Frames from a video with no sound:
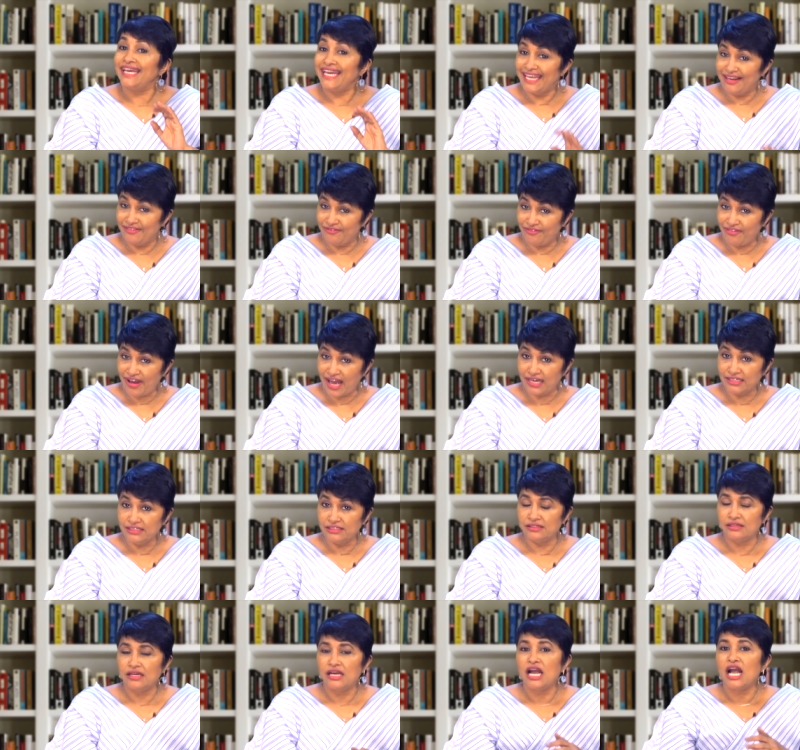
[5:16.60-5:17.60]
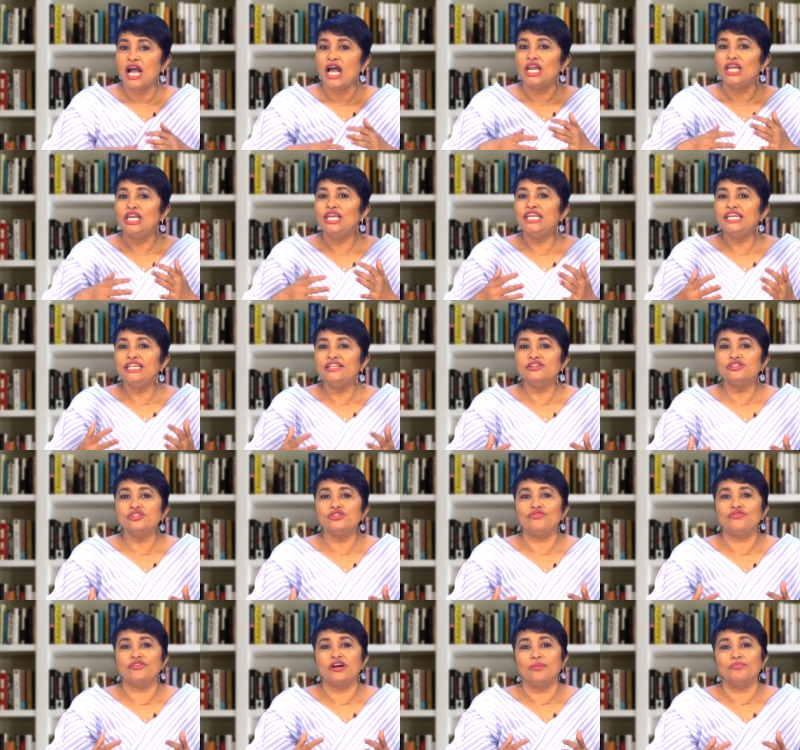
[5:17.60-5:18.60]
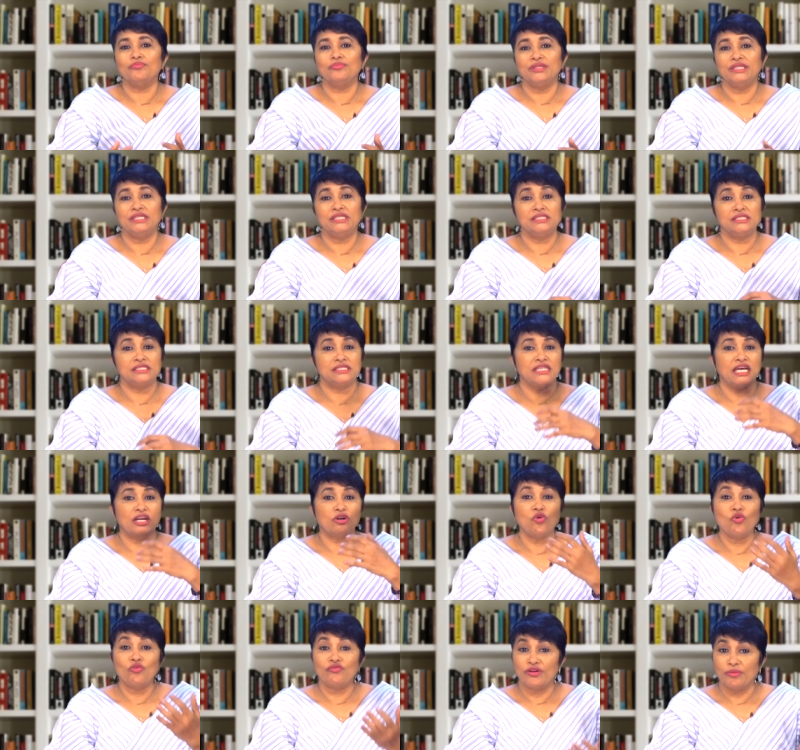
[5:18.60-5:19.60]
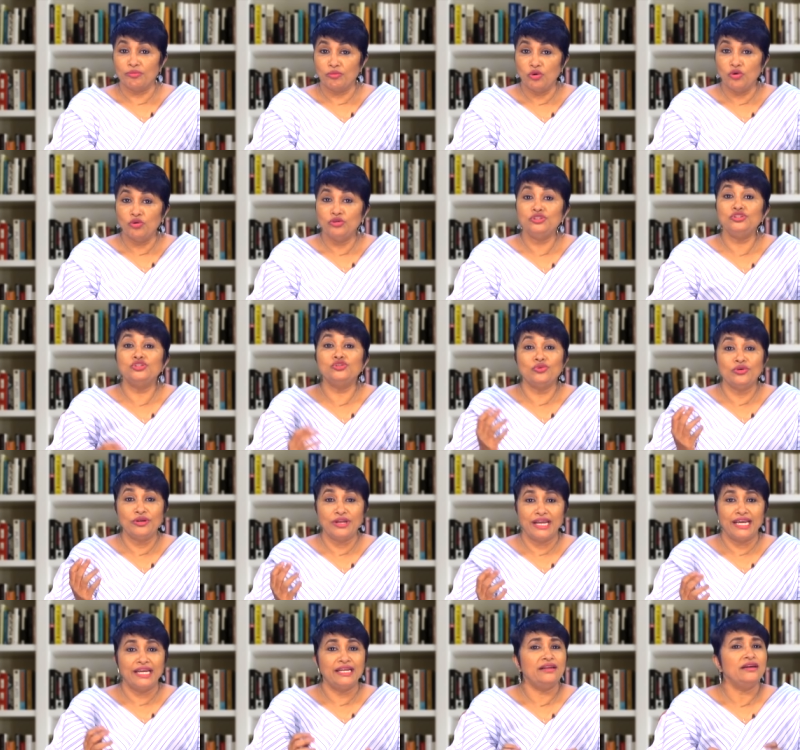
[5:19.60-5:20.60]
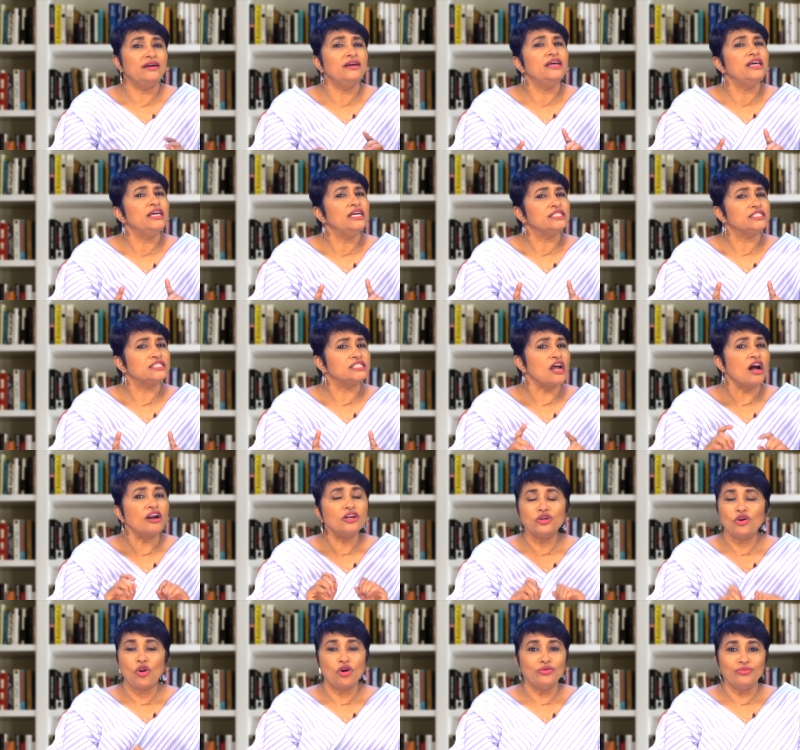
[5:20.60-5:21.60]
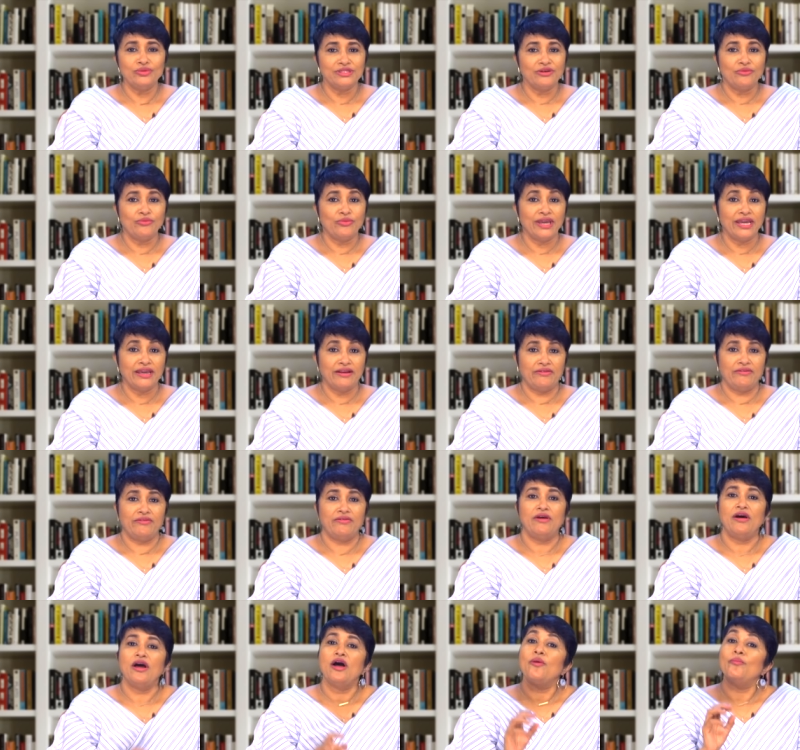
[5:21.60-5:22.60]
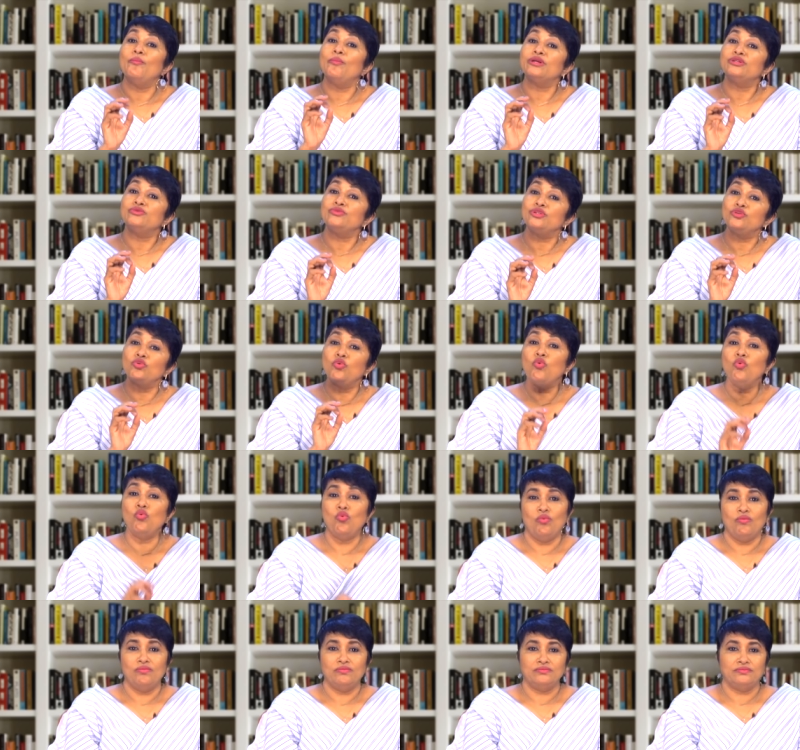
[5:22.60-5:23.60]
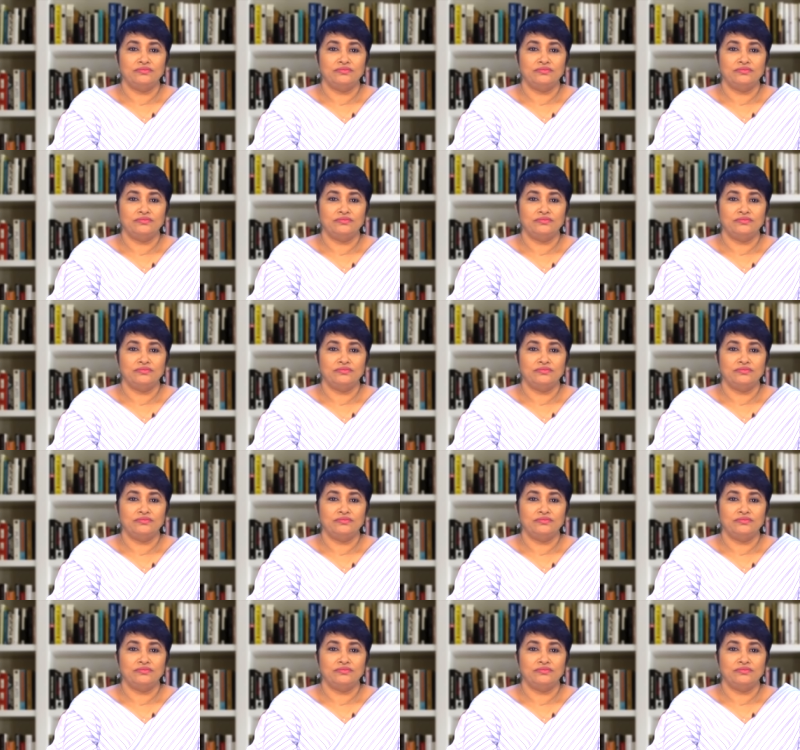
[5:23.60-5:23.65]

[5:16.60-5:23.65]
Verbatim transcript: In fact, leaders of companies that go from good to great start not with the where, but with who.